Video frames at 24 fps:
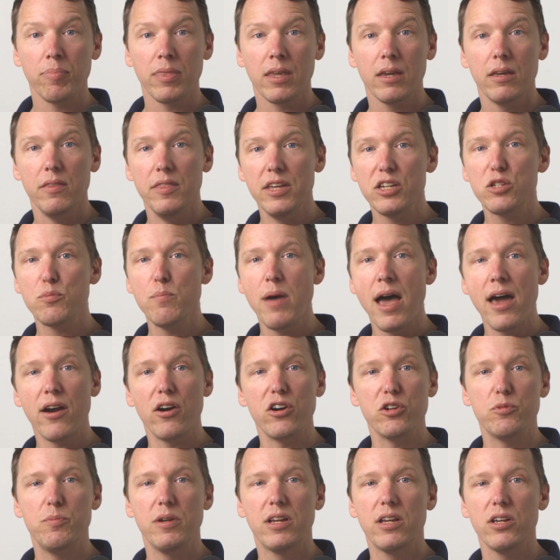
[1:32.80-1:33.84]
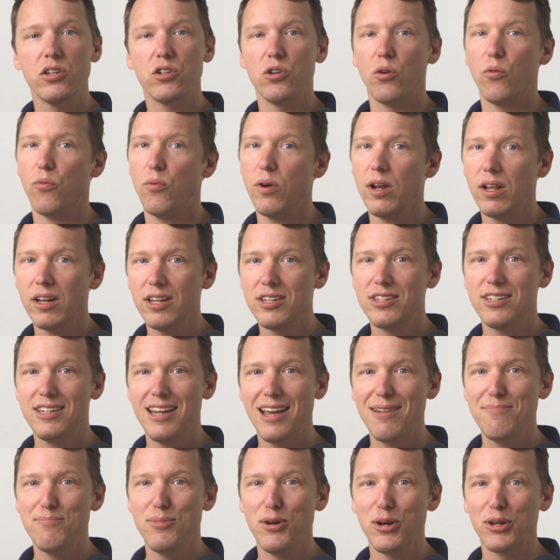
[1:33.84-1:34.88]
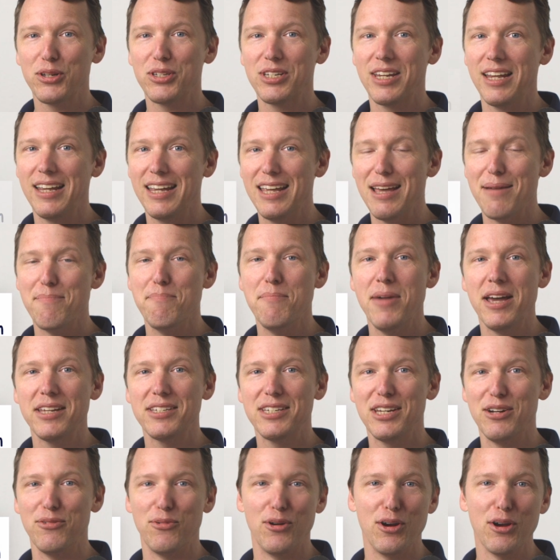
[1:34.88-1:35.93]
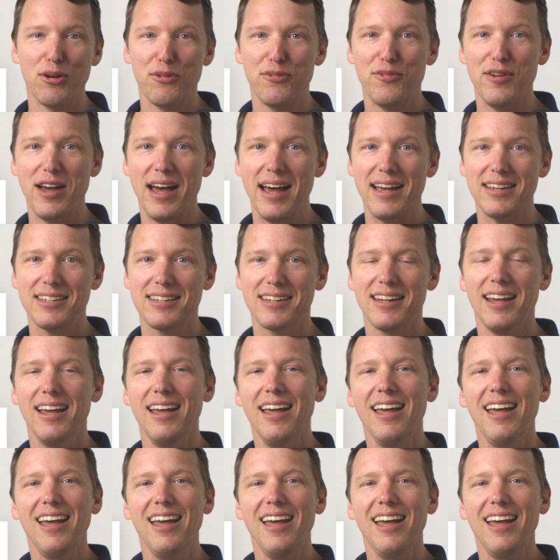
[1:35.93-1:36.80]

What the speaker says: This matters because real estate books can get messy real fast.